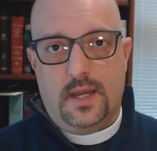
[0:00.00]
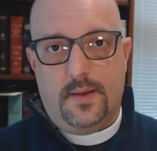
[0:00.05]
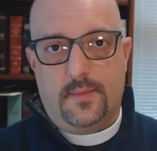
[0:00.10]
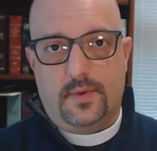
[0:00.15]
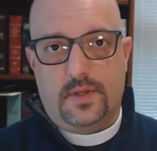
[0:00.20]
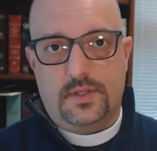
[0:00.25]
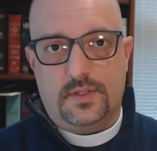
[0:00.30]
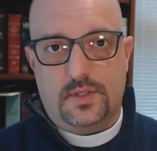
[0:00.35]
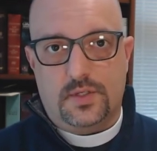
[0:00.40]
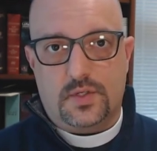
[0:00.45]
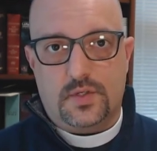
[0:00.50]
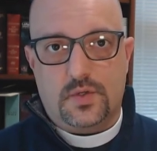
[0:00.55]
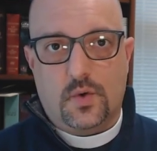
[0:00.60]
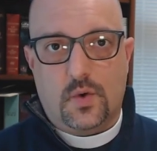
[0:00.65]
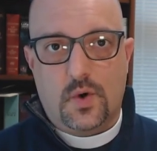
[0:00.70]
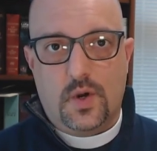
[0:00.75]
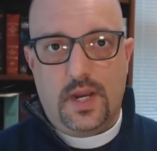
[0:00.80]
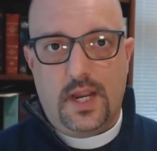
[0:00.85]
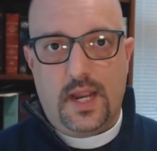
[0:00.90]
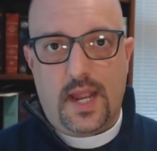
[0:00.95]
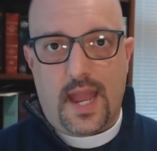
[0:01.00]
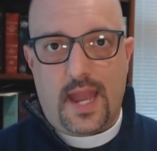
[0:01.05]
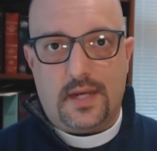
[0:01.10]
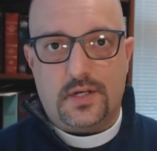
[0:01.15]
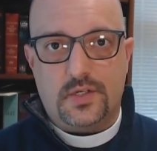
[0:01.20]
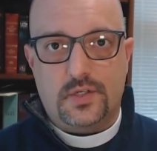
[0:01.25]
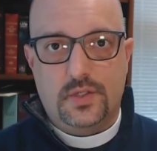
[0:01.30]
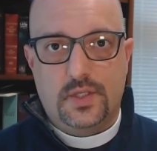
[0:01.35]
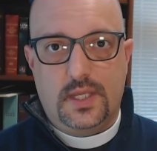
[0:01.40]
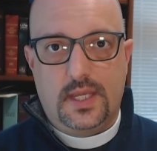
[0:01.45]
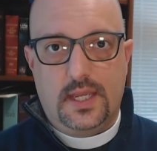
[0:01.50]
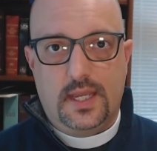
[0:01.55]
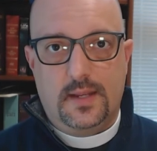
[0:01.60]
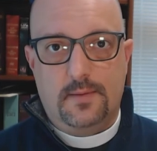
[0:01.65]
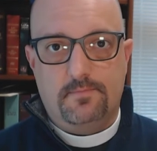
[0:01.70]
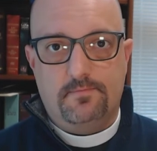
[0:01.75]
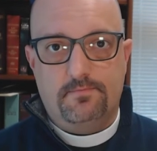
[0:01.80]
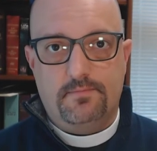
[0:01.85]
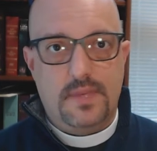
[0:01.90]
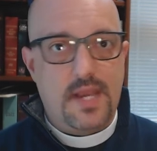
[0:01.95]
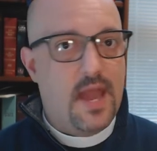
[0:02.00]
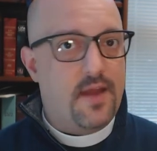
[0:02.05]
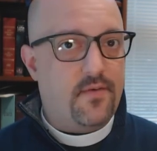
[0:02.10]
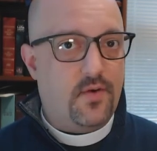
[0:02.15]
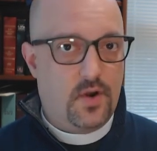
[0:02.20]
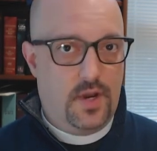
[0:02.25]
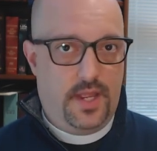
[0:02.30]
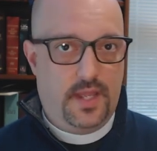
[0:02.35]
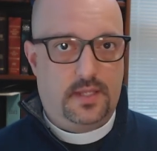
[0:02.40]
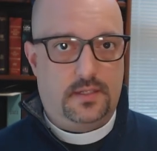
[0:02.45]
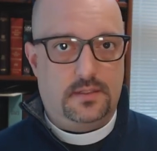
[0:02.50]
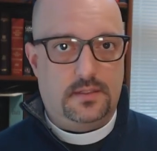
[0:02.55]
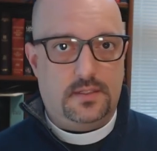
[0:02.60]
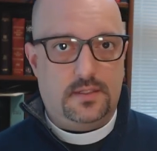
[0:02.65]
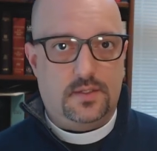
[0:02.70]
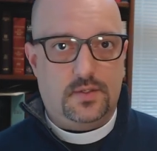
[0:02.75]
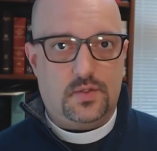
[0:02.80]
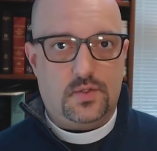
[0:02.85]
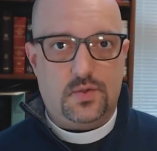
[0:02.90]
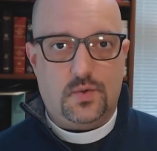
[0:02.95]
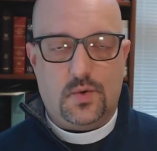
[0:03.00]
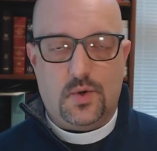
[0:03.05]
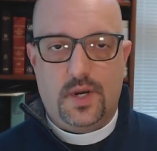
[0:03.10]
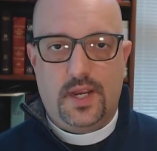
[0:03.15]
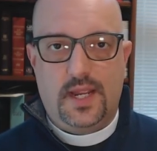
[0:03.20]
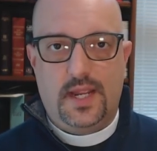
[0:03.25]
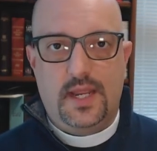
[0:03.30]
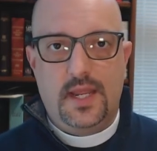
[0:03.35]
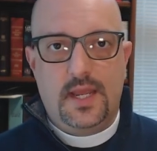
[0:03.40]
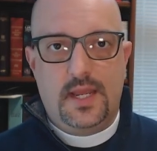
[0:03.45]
Because the story actually never ends. The story,